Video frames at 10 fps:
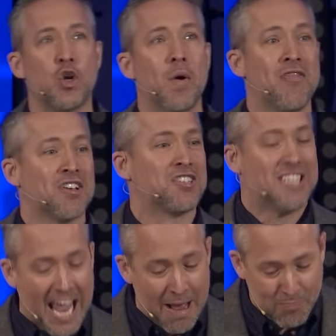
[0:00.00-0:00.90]
is doing the
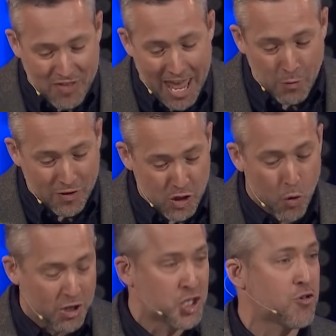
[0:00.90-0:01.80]
same thing with
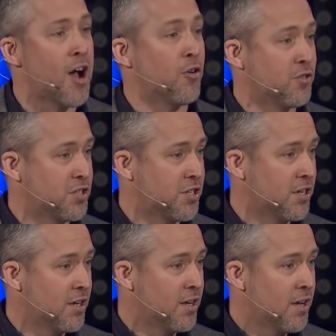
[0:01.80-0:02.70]
your struggles?
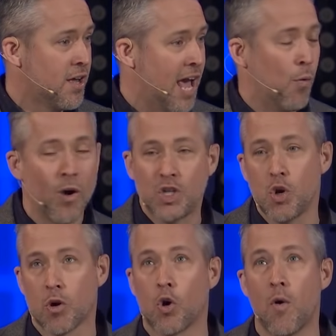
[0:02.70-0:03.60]
And
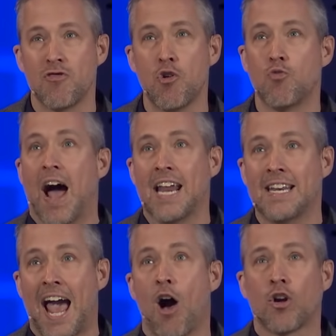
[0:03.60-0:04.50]
what you are going through
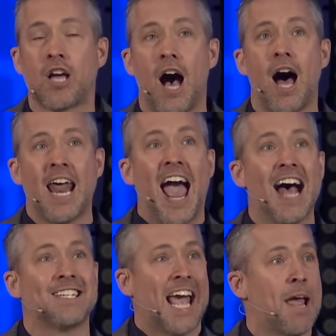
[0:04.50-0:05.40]
right now, God
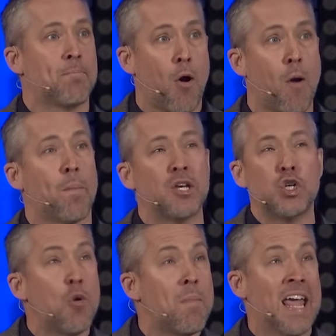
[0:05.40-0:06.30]
has a
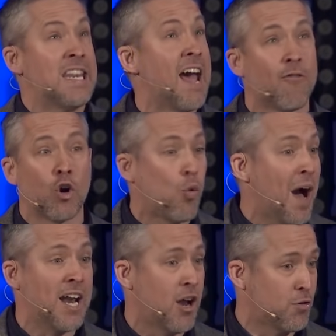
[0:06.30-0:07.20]
purpose. You may never
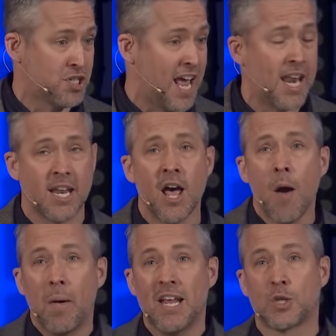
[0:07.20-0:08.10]
quite understand it,
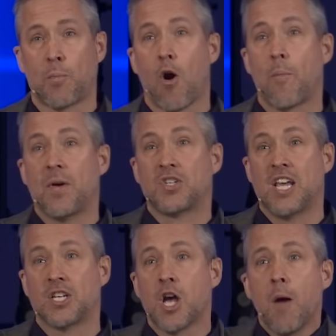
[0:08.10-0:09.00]
but His purpose
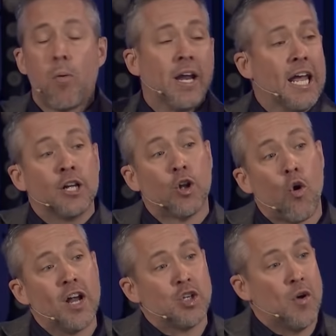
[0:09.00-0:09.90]
is bringing
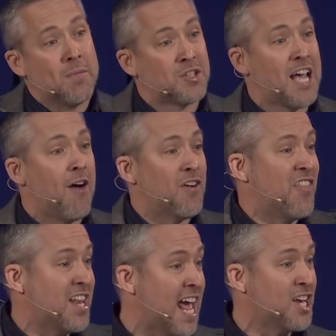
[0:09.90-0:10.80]
glory to Himself
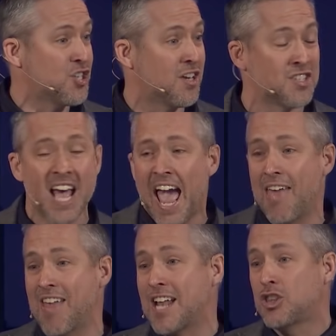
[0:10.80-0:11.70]
and the nations.
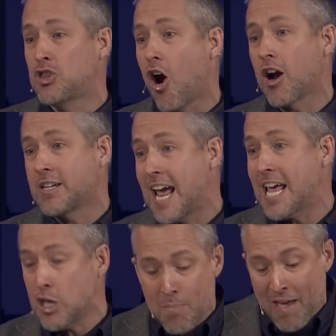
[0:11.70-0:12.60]
And that dark
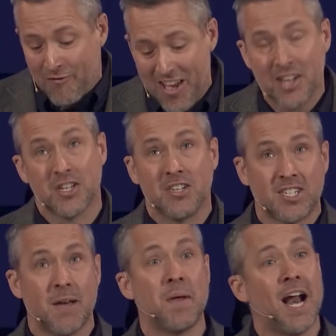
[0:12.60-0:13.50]
day you may face in
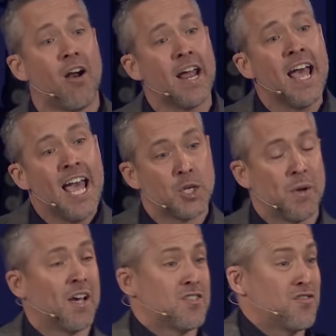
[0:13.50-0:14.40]
seminary is
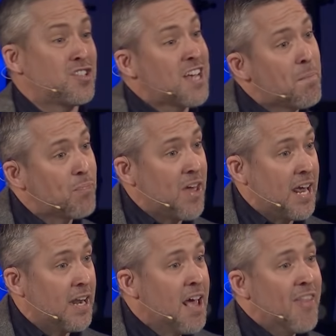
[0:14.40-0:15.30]
because of
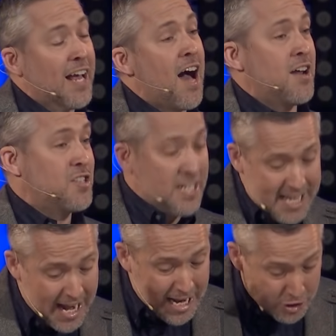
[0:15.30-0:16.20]
something that God is
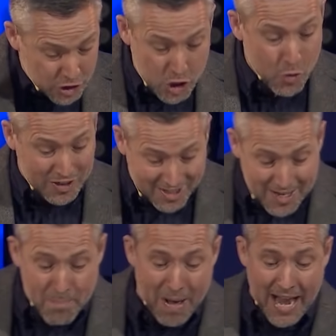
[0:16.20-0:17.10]
intending to do in
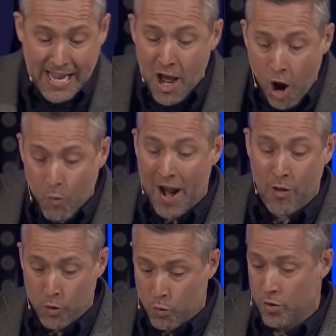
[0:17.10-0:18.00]
somebody
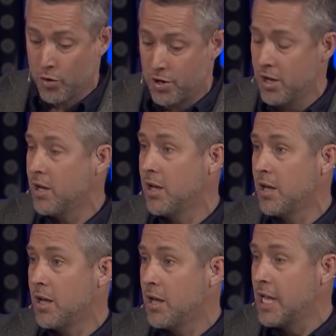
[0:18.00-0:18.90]
around the world.
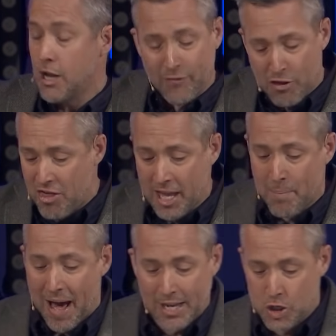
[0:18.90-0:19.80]
You know, if you think
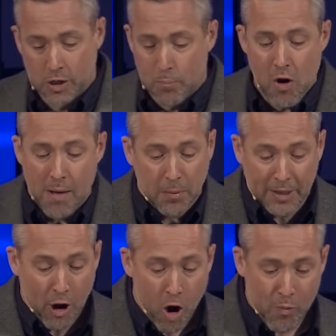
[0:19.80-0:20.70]
about it, you can
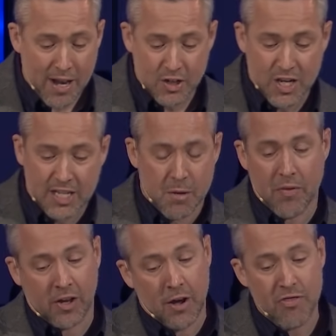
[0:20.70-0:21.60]
probably already see some
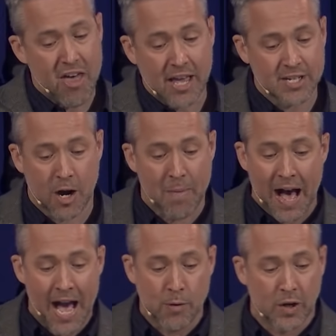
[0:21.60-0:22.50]
of the good things that are
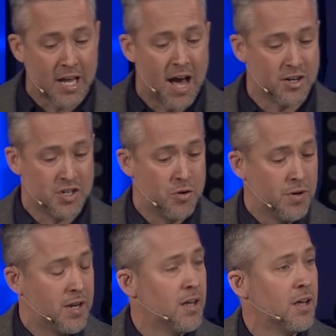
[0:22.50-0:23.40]
behind what God is
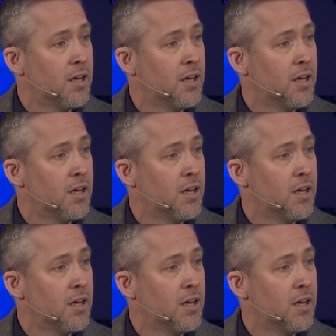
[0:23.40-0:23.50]
doing.